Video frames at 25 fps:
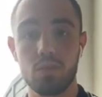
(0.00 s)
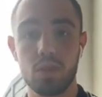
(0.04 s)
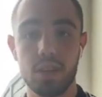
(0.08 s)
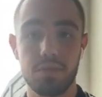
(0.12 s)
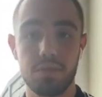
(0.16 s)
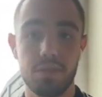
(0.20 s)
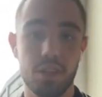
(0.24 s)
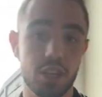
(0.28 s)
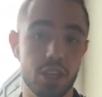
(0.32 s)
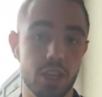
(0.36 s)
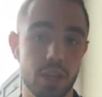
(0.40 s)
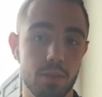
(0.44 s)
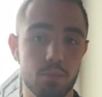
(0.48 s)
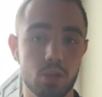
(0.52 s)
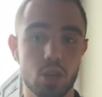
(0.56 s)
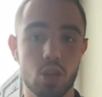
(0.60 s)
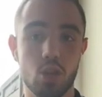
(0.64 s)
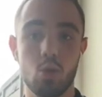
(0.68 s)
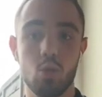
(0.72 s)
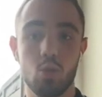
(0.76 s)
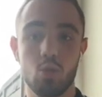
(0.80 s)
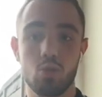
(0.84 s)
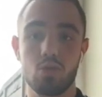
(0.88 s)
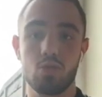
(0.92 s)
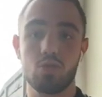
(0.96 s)
If the gym's
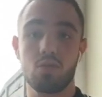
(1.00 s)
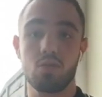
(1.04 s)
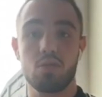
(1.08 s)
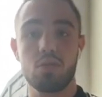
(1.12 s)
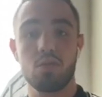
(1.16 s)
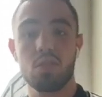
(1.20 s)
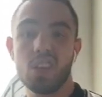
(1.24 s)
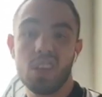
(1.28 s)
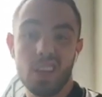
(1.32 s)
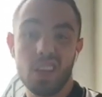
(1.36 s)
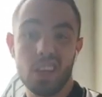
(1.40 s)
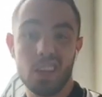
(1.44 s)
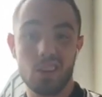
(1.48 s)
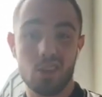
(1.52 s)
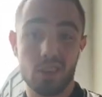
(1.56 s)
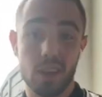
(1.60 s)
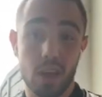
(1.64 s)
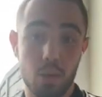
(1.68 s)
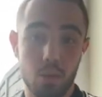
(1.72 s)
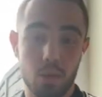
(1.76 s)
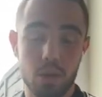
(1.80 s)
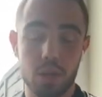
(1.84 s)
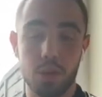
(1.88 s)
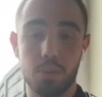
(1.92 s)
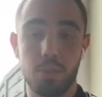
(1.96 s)
closed, you just
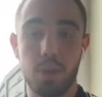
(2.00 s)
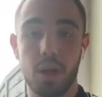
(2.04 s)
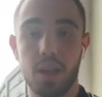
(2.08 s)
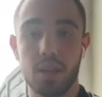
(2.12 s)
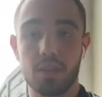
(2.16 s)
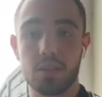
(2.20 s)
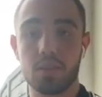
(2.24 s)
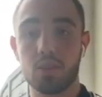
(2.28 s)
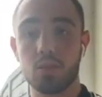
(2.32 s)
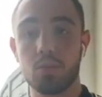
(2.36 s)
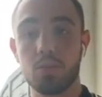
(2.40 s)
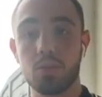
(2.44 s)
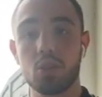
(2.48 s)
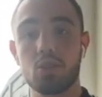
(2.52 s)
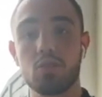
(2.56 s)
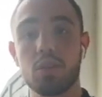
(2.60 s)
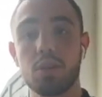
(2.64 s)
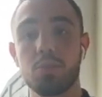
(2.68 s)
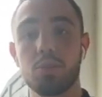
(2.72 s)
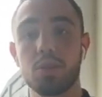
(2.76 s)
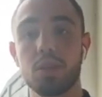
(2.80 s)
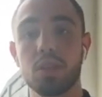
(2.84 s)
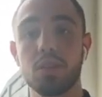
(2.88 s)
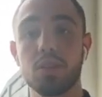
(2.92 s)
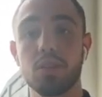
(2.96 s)
get one of your pals to come and
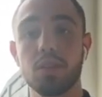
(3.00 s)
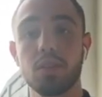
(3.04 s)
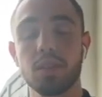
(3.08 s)
train with you.